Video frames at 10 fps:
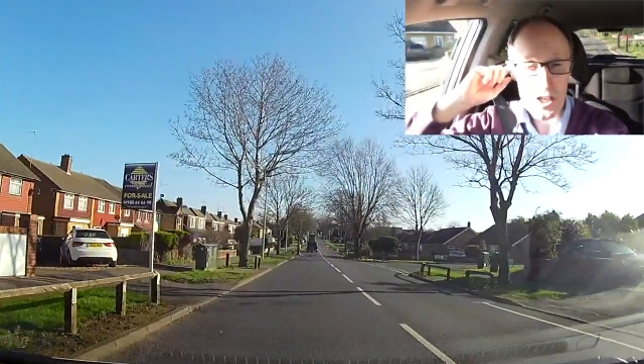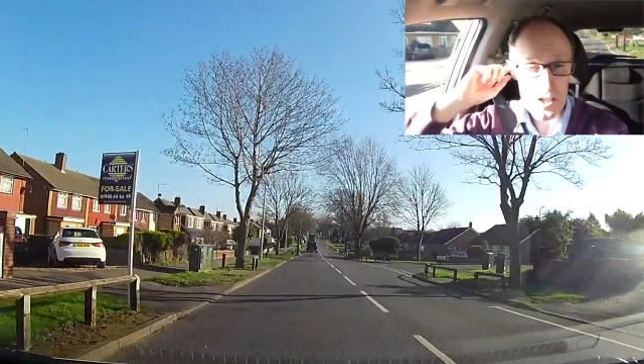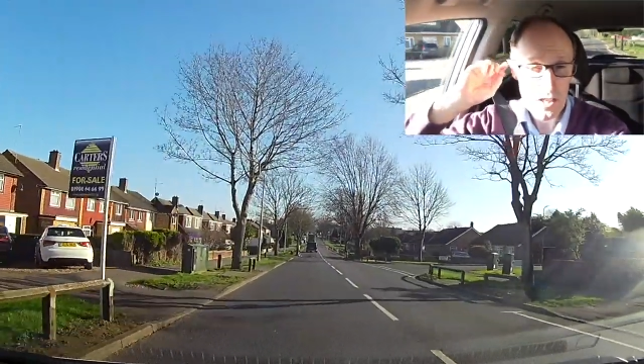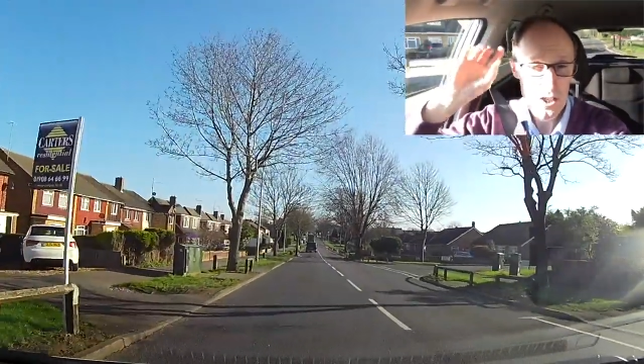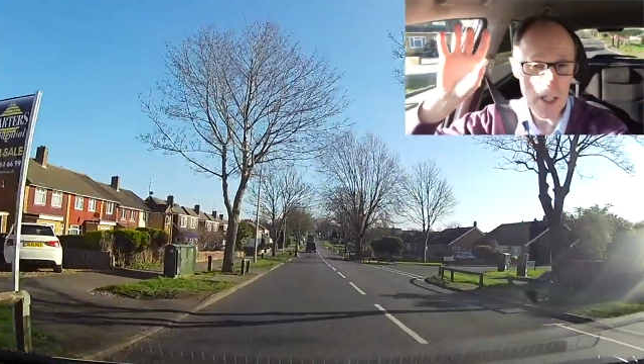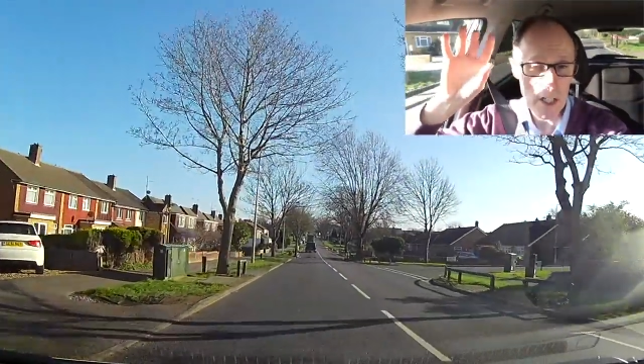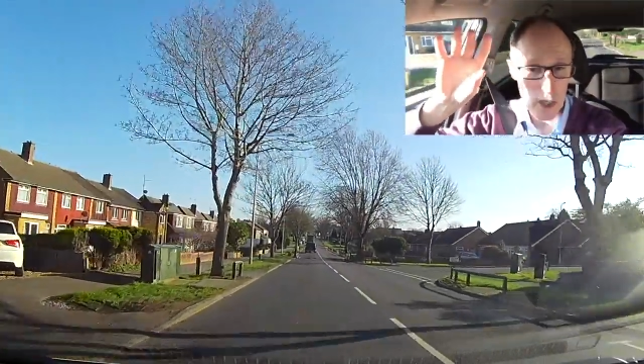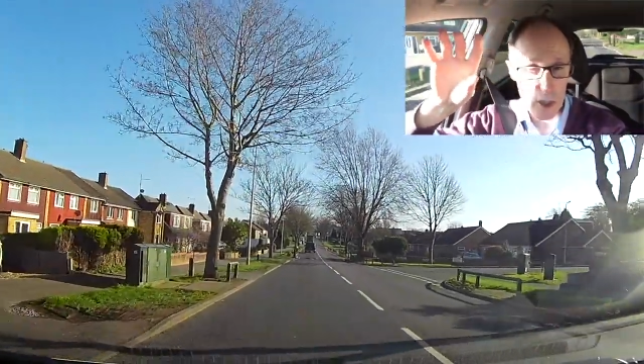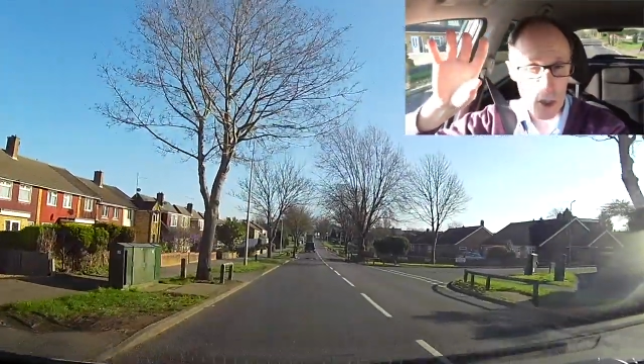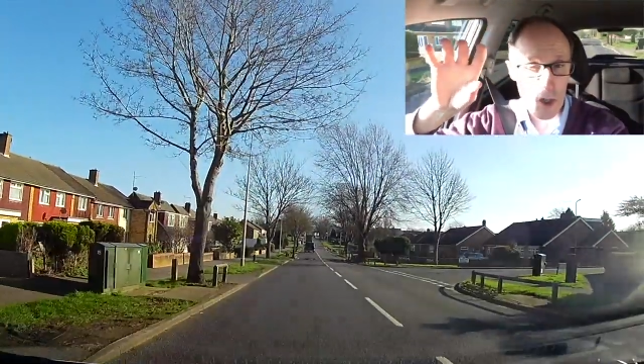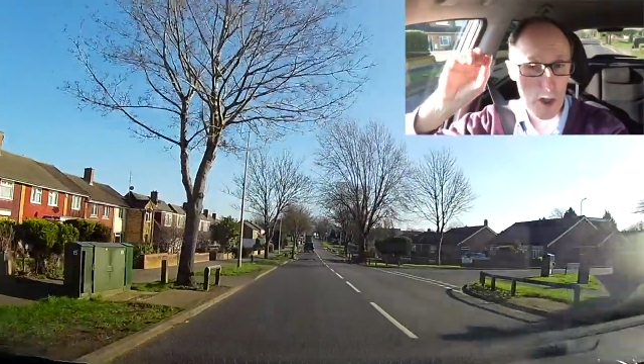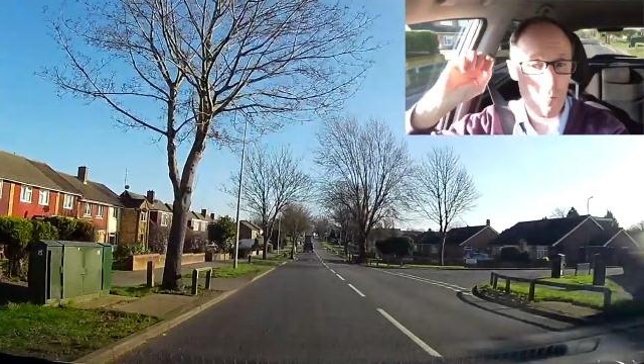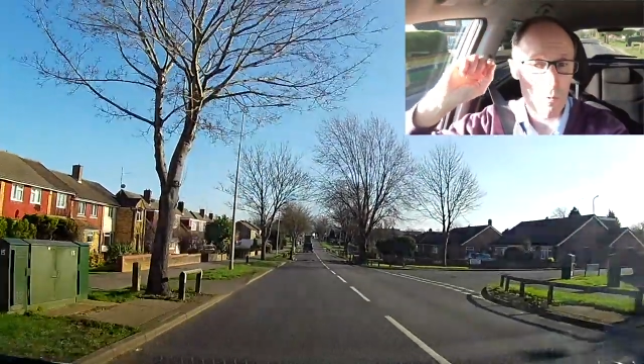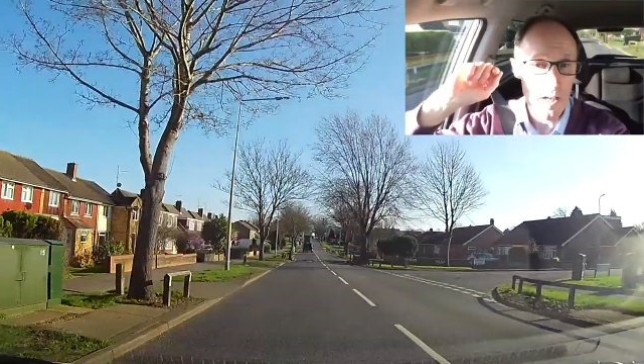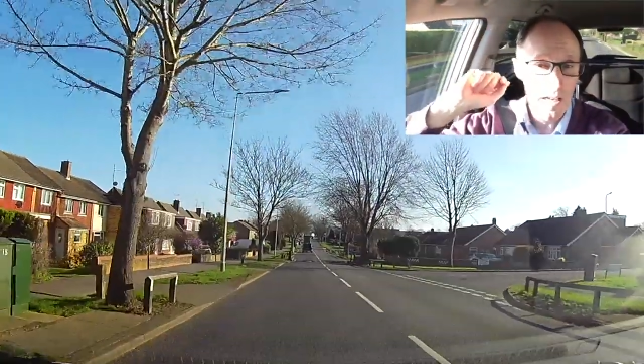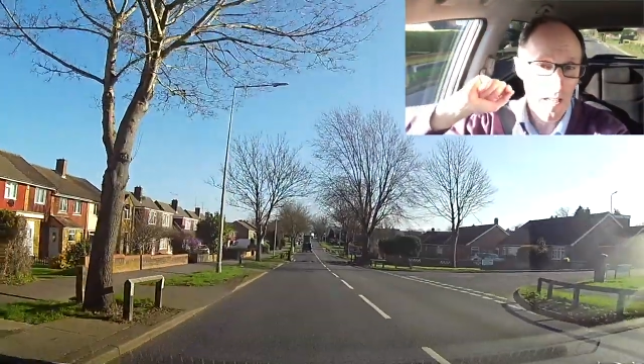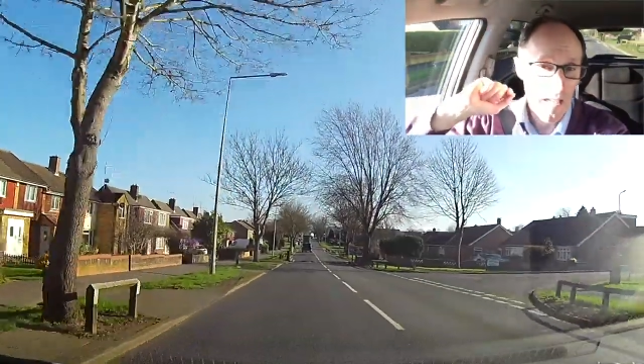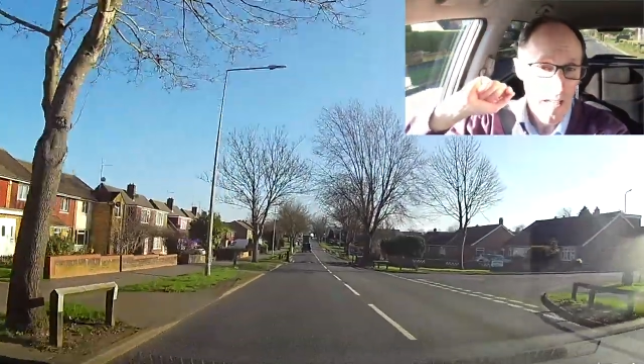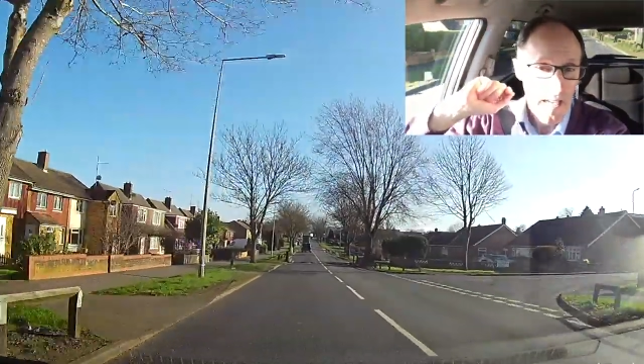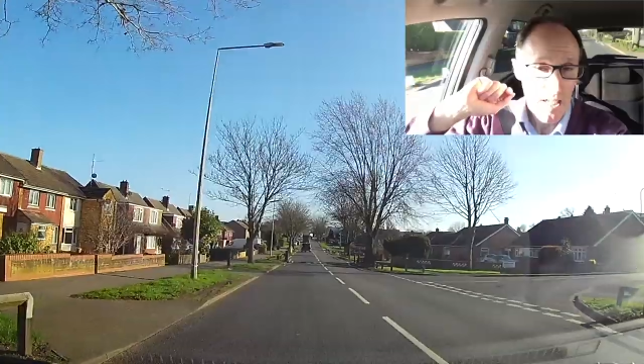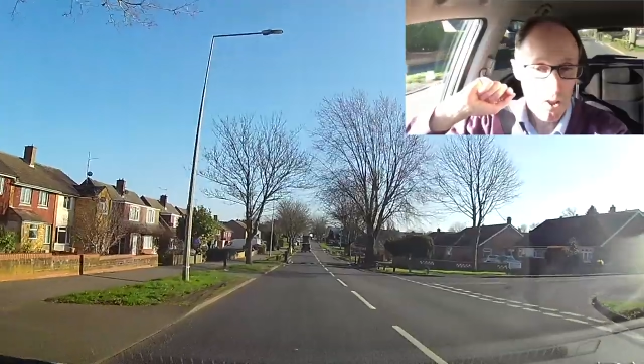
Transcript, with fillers: You've got to look at them really, and